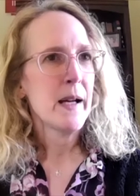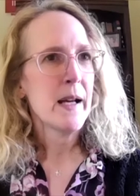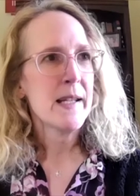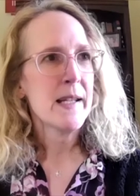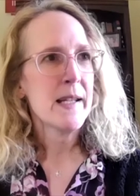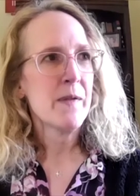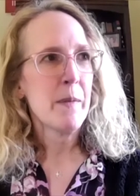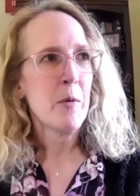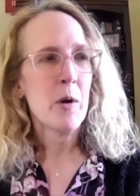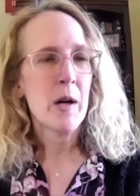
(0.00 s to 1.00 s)
I guess that was
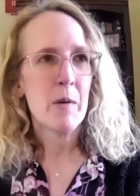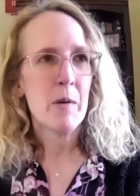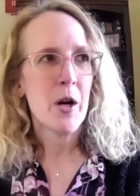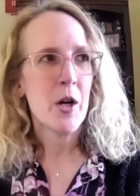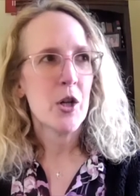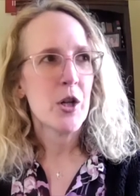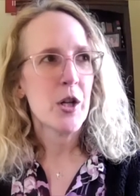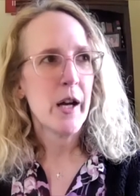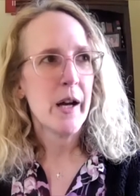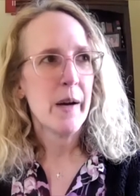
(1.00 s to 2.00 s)
February or March,
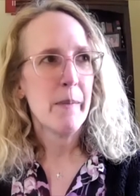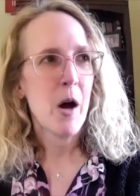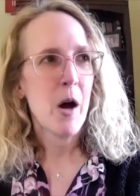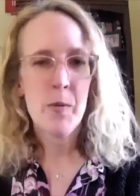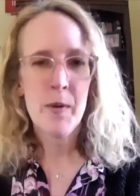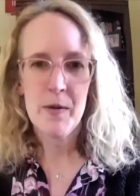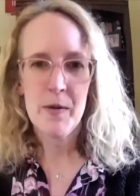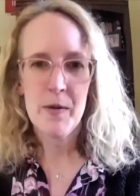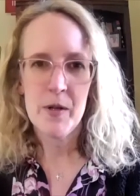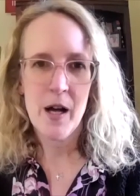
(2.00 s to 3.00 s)
all the way
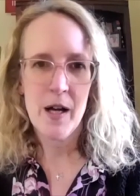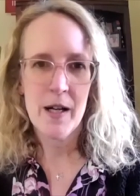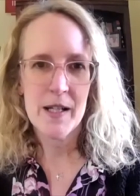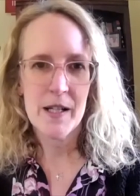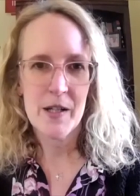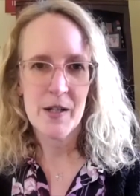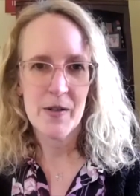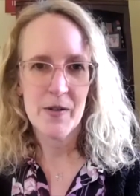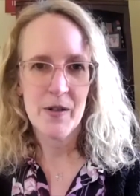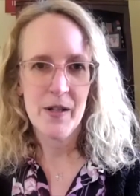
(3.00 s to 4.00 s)
through to August
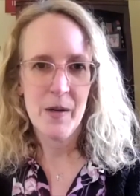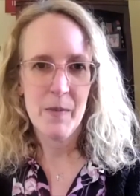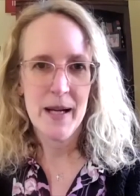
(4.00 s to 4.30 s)
until, you know,